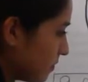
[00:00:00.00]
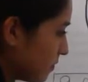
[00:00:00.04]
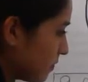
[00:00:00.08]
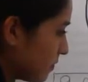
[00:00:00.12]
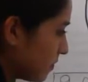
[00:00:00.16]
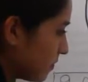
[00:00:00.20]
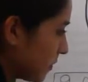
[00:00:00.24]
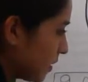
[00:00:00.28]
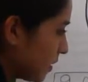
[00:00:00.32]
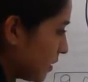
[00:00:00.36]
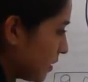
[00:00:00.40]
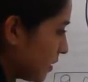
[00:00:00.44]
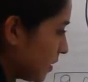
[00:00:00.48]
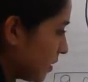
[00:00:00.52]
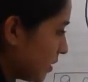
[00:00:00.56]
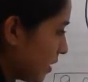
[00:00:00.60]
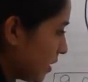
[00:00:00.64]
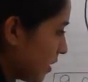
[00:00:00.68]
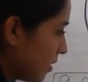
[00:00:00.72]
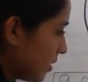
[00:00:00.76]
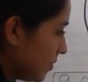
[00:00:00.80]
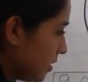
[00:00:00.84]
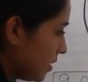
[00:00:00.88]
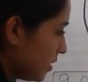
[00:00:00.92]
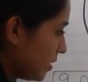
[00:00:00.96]
It's going to be
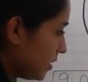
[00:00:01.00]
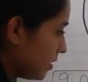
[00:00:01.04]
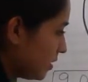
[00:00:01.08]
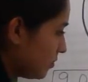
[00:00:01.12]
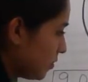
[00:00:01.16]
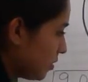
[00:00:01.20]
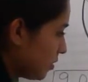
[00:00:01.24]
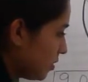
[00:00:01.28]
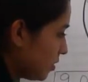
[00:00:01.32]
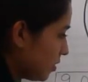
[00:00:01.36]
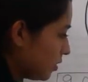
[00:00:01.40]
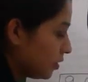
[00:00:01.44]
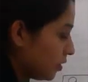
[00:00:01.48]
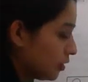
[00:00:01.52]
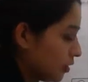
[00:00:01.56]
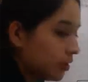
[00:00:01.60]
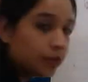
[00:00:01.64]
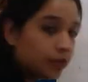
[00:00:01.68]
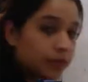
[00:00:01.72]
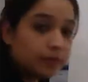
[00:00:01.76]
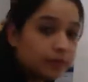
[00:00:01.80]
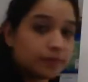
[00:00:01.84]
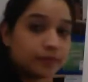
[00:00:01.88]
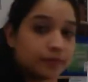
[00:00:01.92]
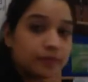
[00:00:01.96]
smaller,
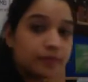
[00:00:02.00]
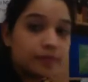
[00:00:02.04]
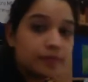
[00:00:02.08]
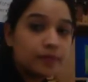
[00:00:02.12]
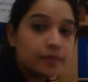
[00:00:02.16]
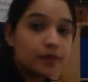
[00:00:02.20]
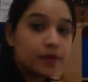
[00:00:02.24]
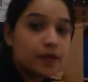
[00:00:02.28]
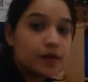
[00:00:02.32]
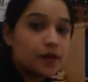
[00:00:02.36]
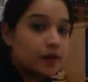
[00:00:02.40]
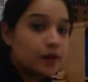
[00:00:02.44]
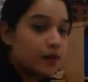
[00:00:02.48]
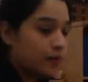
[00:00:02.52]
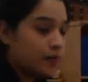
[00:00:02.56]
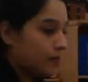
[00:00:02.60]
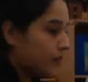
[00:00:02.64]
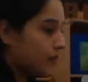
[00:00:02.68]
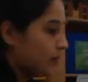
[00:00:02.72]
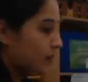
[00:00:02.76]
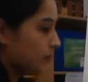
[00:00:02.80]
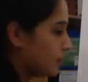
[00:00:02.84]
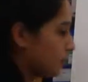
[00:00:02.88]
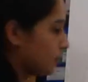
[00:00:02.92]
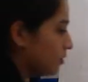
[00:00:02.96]
but I'm
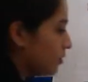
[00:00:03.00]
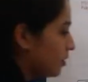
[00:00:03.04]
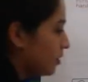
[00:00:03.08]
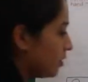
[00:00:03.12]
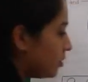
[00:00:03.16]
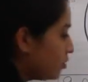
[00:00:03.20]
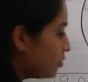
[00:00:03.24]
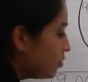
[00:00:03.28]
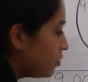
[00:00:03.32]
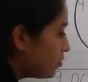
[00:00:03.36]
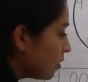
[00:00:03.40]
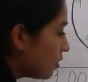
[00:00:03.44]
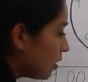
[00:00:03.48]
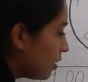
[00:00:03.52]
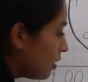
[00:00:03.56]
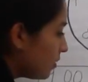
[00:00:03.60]
still going to draw.